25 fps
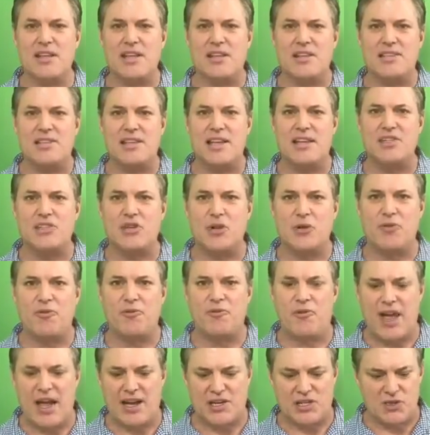the essential
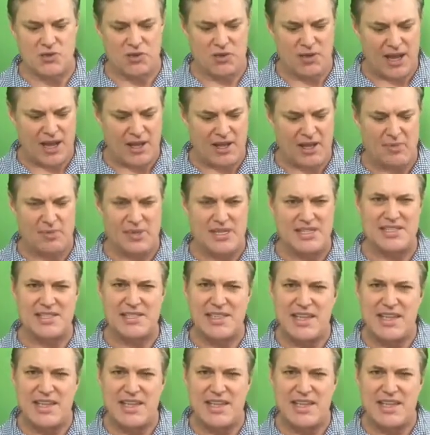factual elements.